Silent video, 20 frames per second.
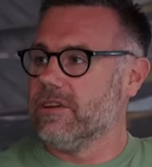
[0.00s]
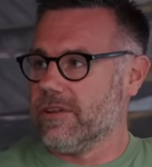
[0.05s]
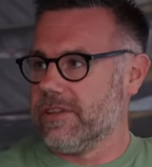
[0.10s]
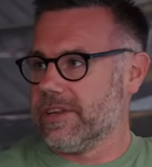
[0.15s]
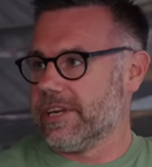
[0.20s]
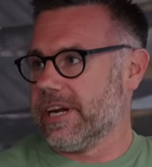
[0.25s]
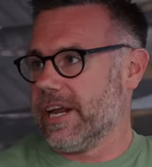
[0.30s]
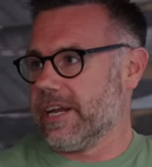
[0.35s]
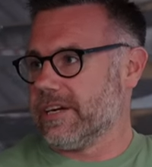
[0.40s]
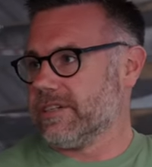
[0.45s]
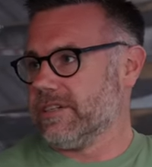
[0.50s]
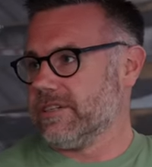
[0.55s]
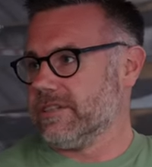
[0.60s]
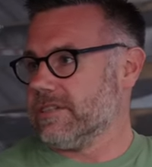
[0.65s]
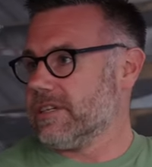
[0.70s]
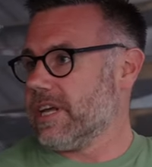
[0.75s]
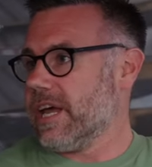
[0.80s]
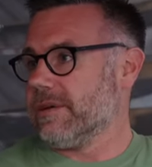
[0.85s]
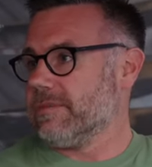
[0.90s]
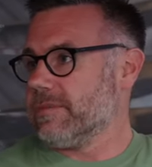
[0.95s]
None of the
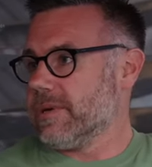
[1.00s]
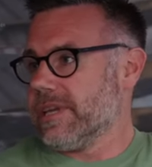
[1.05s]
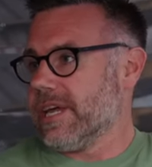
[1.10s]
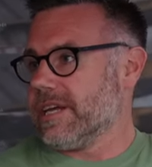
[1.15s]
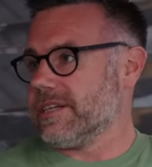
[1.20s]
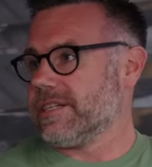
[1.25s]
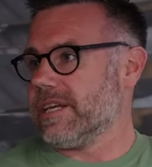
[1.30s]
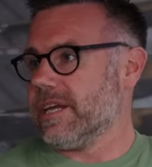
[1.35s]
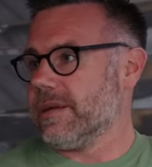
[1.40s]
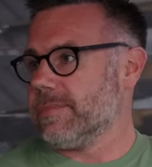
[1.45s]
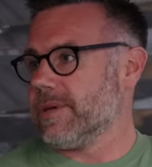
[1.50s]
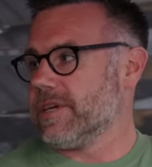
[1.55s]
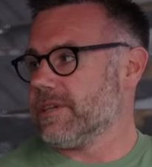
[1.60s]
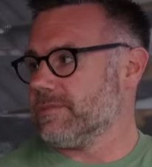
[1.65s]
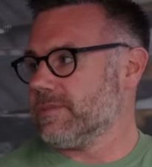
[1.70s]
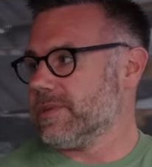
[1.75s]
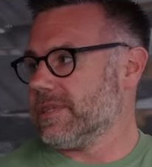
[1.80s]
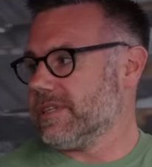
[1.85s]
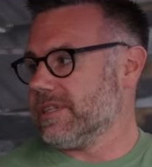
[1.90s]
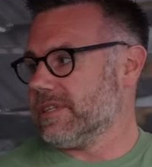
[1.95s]
connections. Yeah. Well, that's it. Because
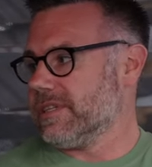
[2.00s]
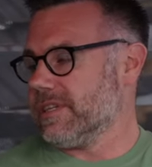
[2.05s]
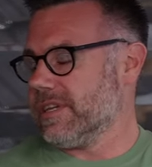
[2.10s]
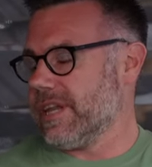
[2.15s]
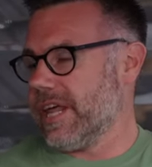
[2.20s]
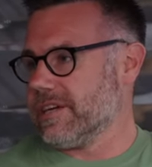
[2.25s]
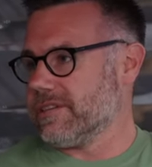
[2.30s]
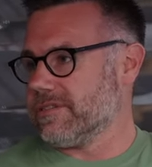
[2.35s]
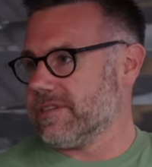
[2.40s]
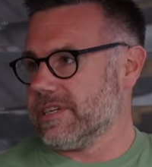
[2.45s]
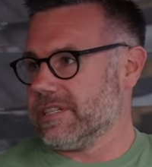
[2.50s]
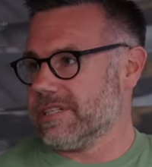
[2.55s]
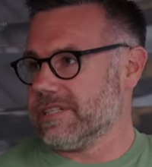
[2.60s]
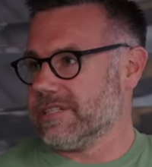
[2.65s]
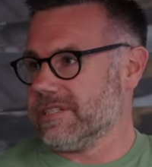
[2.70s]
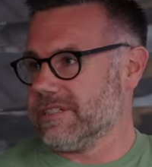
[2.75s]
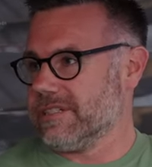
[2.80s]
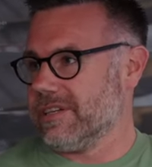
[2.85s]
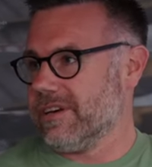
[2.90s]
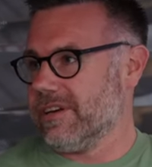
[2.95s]
with
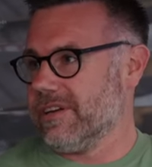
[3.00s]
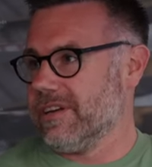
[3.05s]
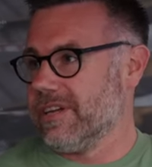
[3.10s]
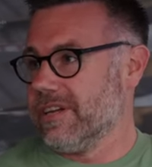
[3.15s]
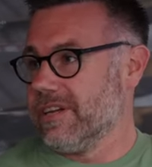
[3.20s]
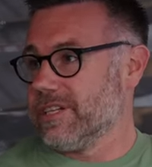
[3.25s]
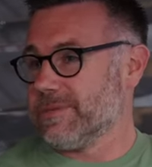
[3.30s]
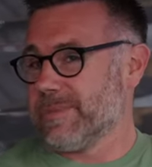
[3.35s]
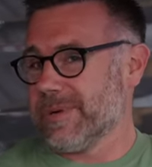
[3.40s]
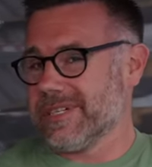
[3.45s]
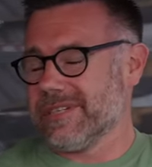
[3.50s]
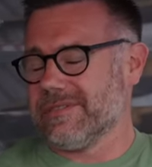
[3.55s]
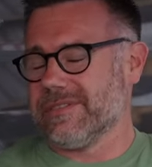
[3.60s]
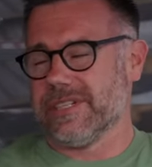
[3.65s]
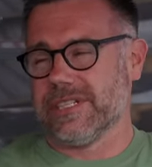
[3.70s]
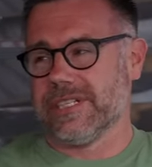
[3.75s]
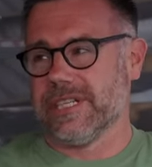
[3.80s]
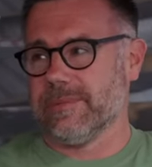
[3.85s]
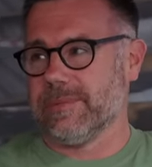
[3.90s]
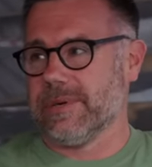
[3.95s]
electrics, you know, especially if
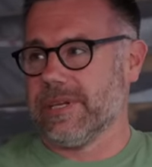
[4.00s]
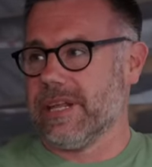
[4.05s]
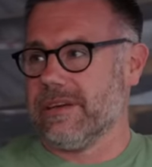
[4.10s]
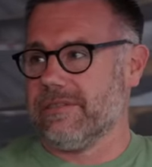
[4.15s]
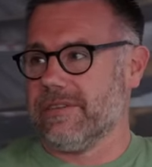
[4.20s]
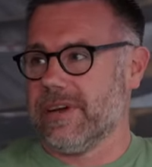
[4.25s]
you're sleeping in that